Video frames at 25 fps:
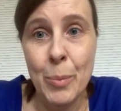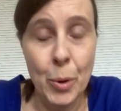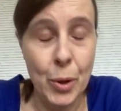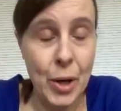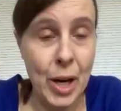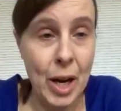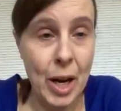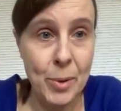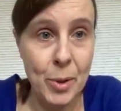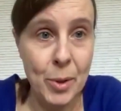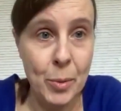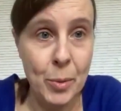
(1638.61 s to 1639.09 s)

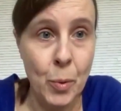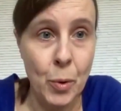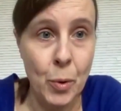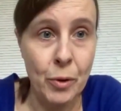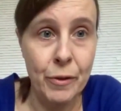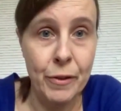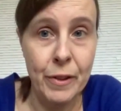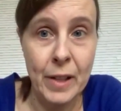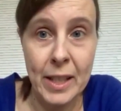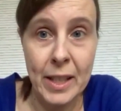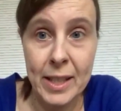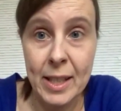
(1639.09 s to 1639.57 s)
perhaps
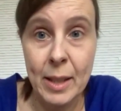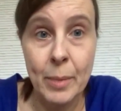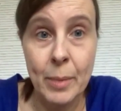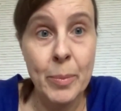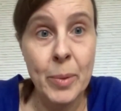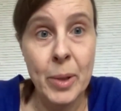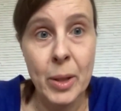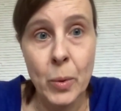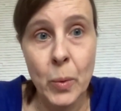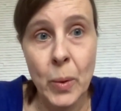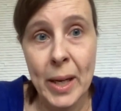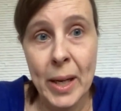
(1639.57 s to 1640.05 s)
more
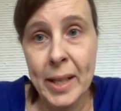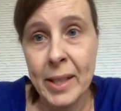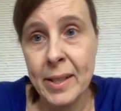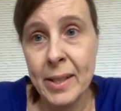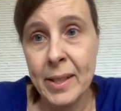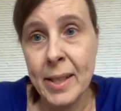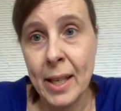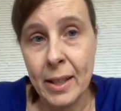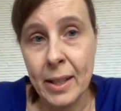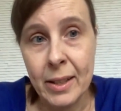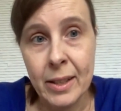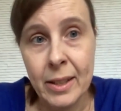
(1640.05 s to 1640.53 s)
flexible
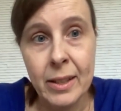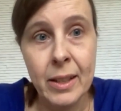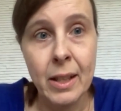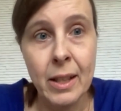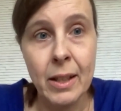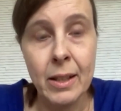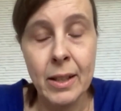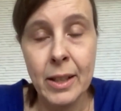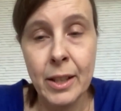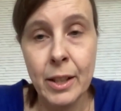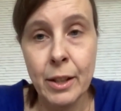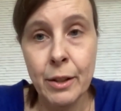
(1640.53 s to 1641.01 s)
ways that can
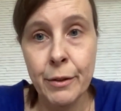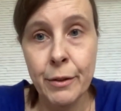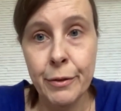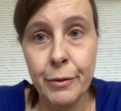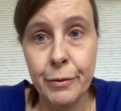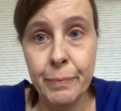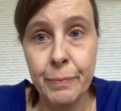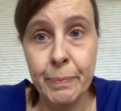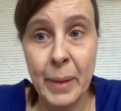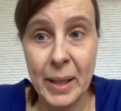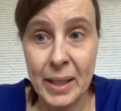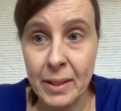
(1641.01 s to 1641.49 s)
kind
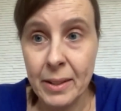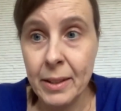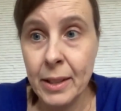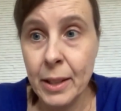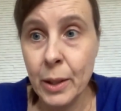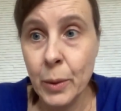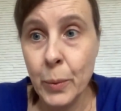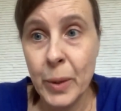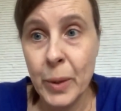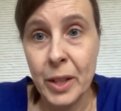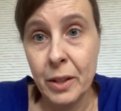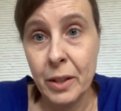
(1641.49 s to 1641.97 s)
of better
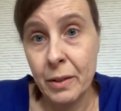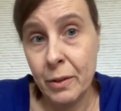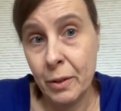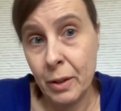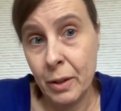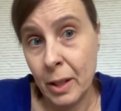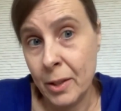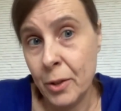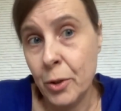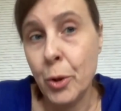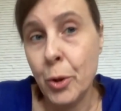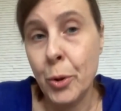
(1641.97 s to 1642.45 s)
deal
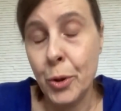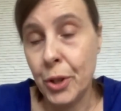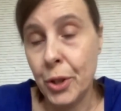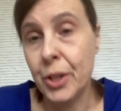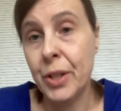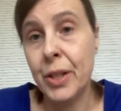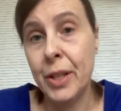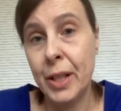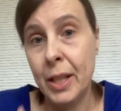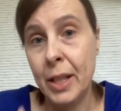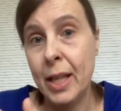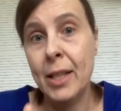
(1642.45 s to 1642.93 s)
with
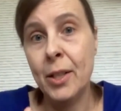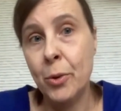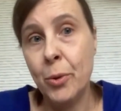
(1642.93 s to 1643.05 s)
uncertainty.